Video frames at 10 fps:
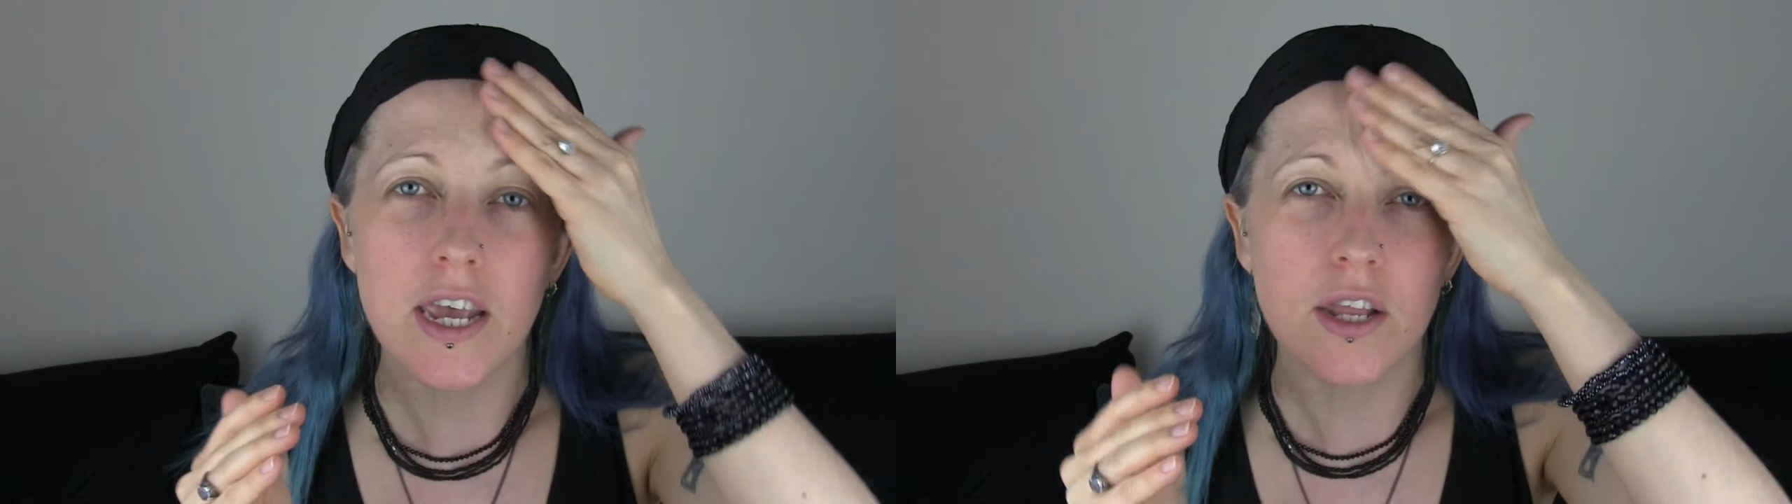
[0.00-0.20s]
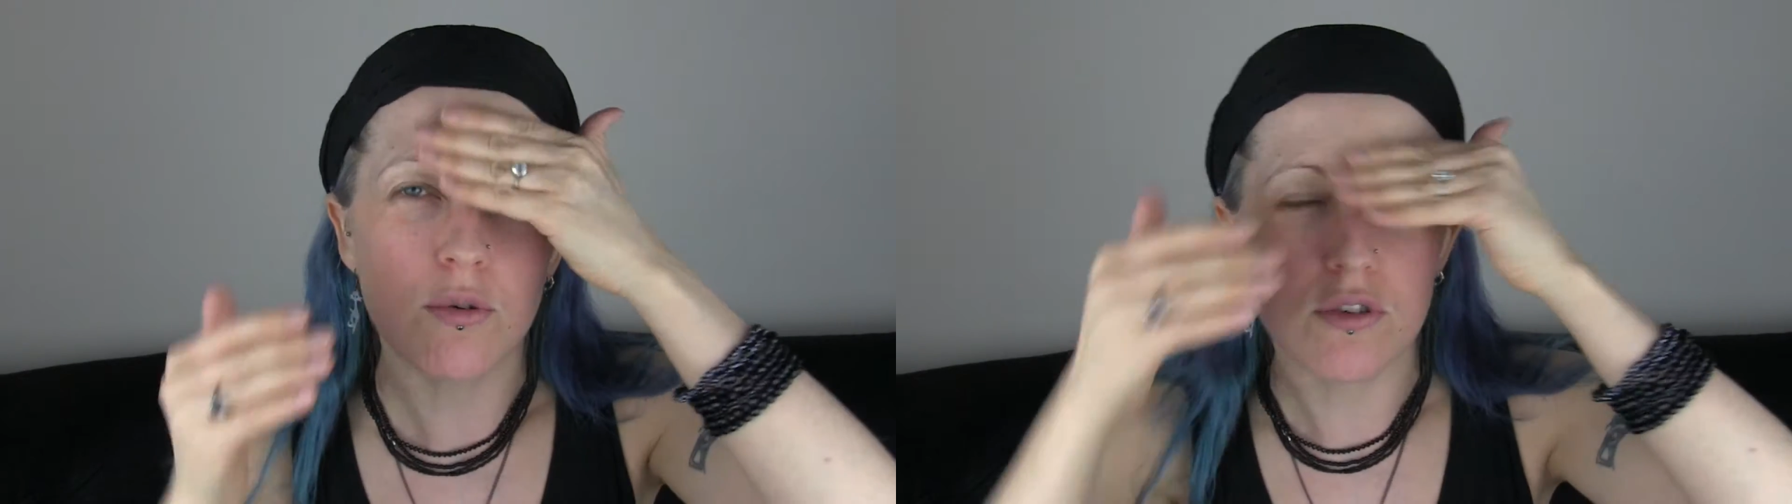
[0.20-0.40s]

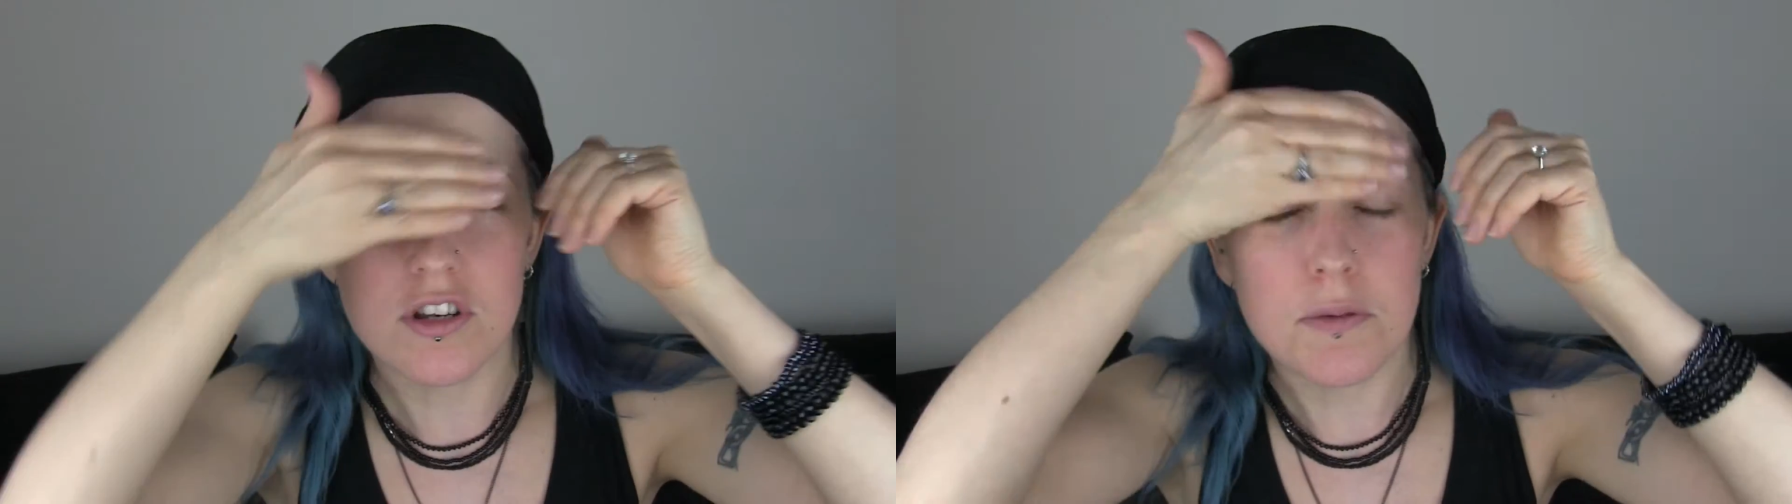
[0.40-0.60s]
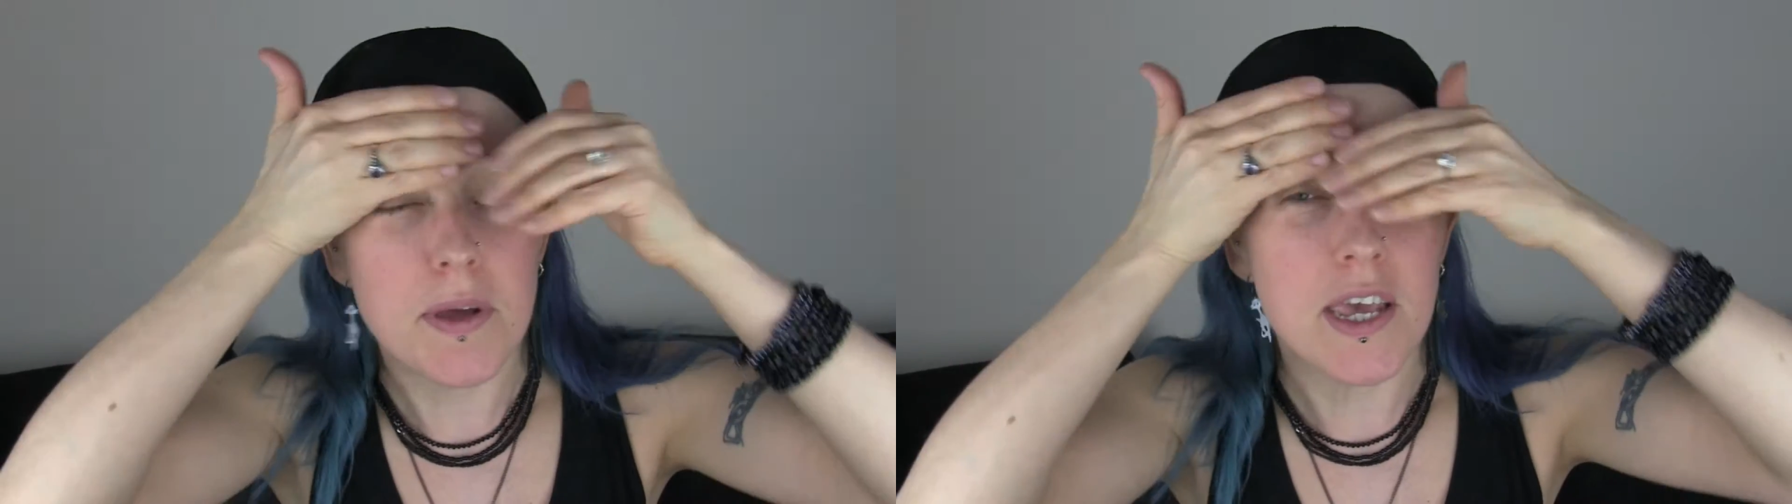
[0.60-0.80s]
in order
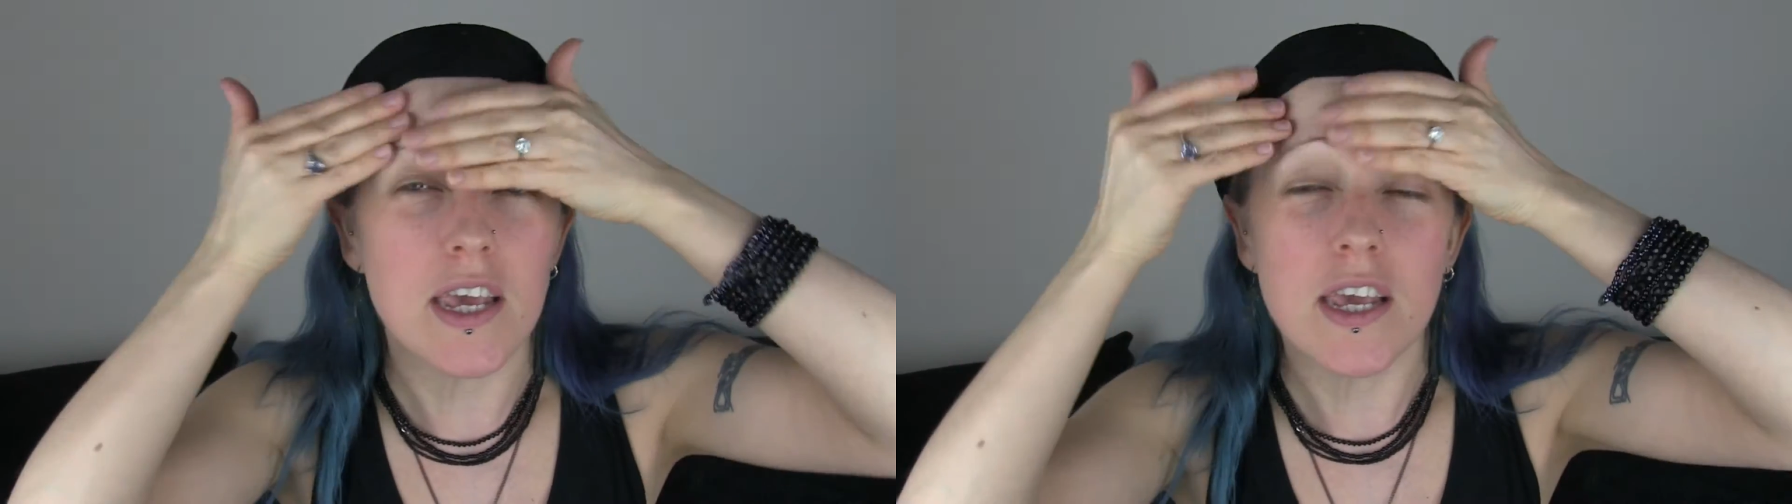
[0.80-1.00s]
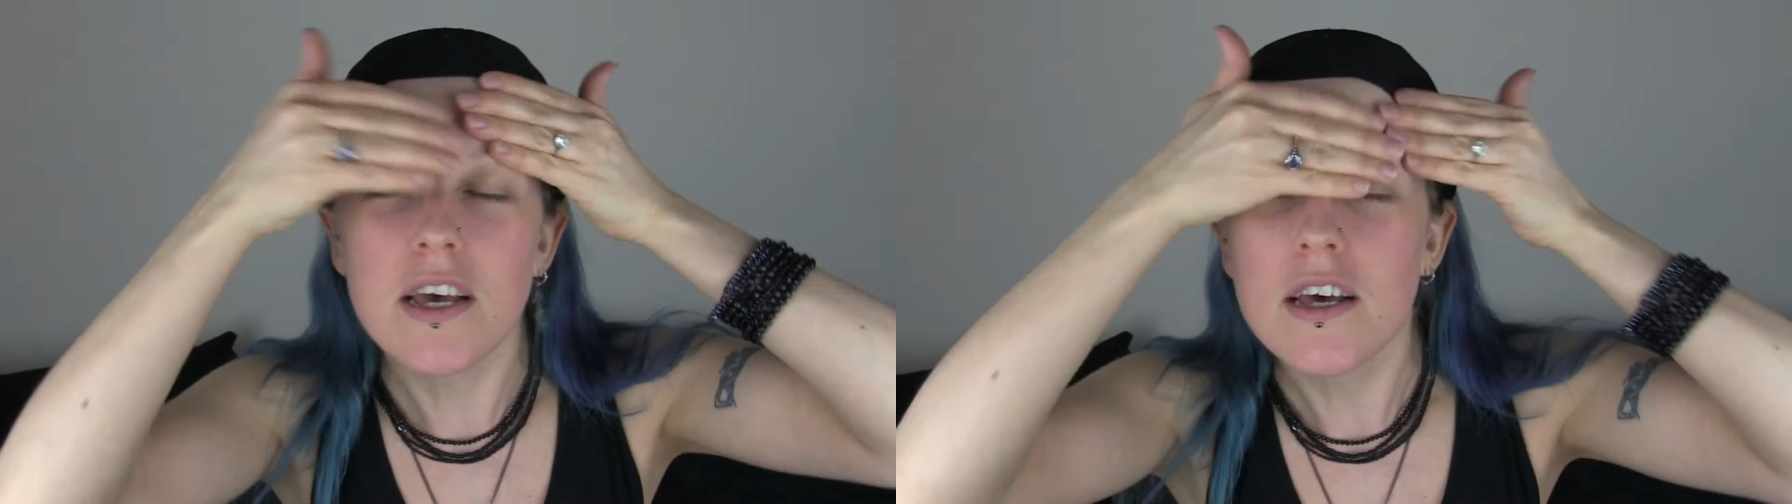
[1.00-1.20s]
to
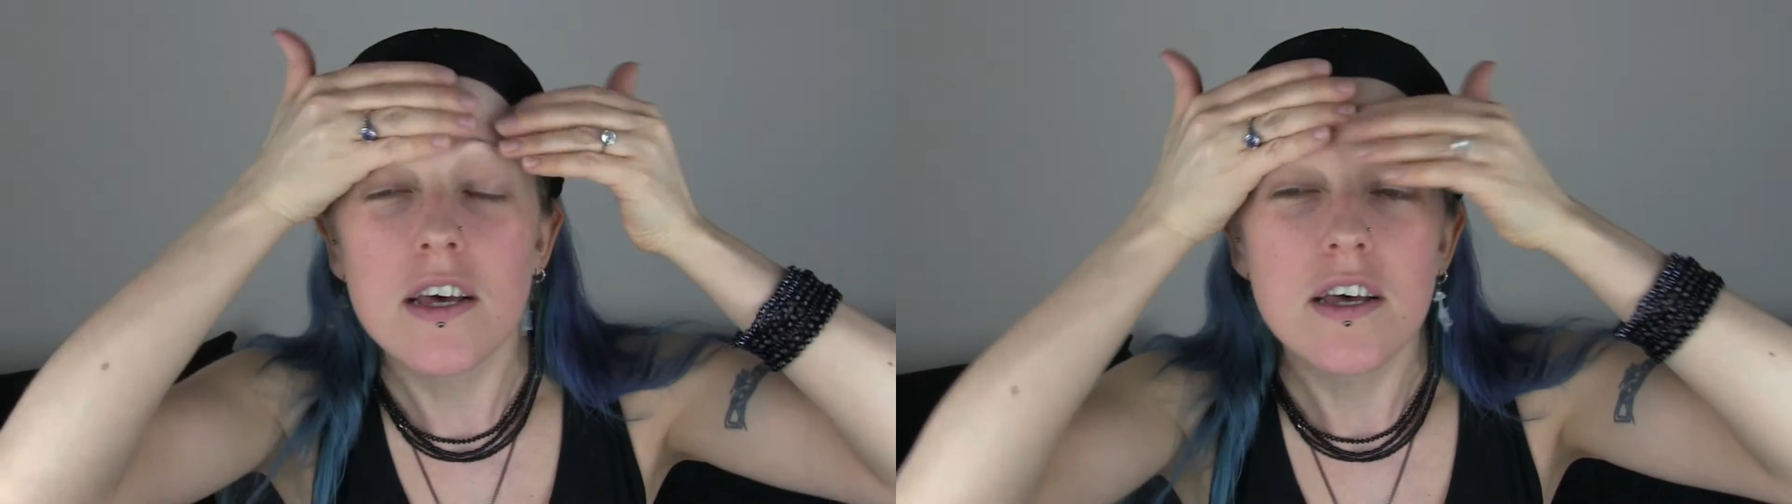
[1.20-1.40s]
be,